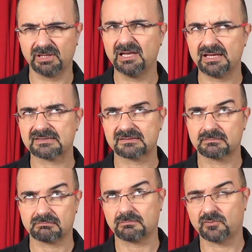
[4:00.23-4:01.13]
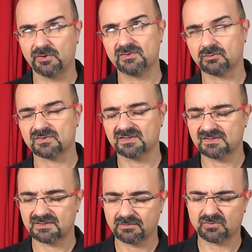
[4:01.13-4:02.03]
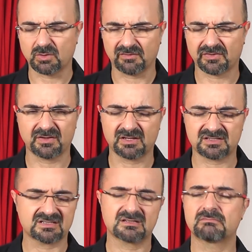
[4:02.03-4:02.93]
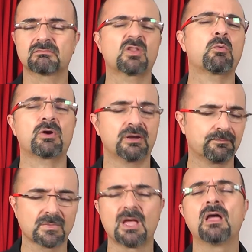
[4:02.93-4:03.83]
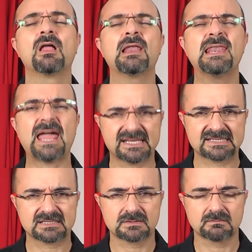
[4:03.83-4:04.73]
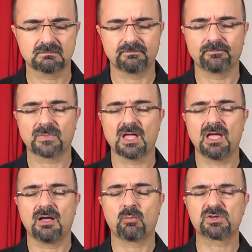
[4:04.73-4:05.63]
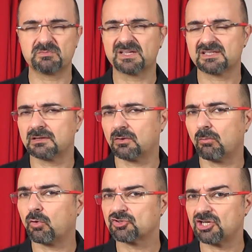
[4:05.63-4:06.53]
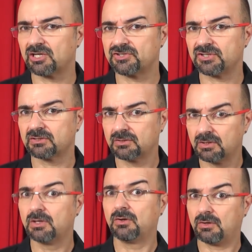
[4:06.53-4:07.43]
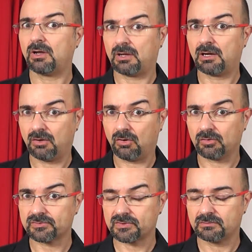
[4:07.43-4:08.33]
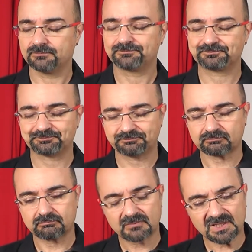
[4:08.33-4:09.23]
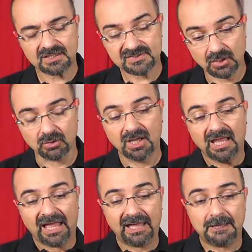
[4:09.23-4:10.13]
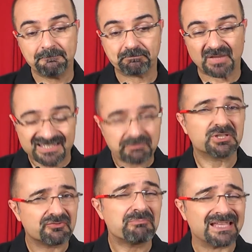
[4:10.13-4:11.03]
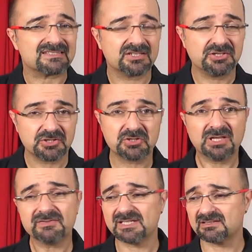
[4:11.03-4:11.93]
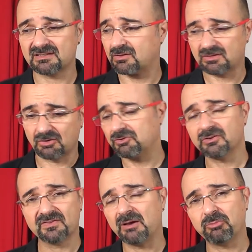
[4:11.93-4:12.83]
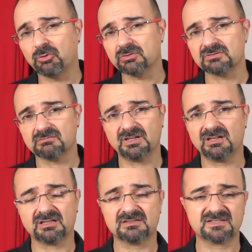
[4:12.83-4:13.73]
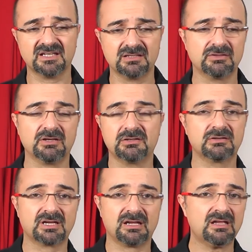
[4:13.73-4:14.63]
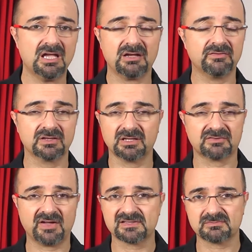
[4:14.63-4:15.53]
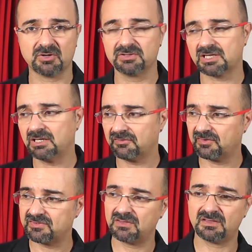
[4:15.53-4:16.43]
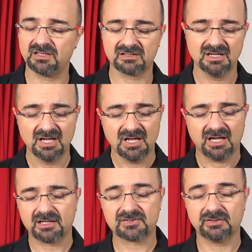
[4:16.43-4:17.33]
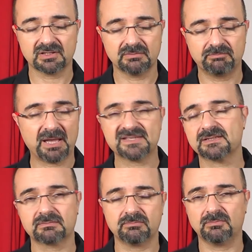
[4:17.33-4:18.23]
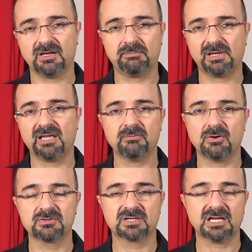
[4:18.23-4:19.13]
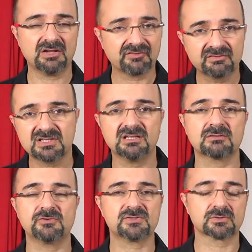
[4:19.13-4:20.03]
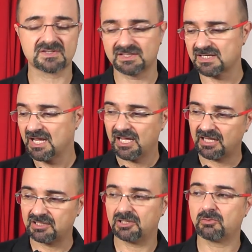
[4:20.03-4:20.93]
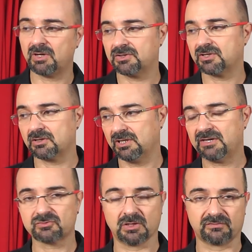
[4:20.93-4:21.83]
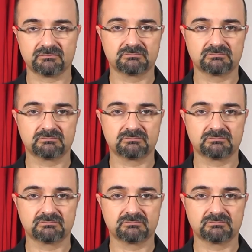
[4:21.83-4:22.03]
less resources. 12, I think it is. Don't worry, less, which makes it a lot more challenging, a lot. So it's a bit of a mess. You could have just got rid of that board and said, you can have in the advanced mode, you can have 15 things. So in the basic play mode, you can have 15 resources. In the other one, you can only have 12.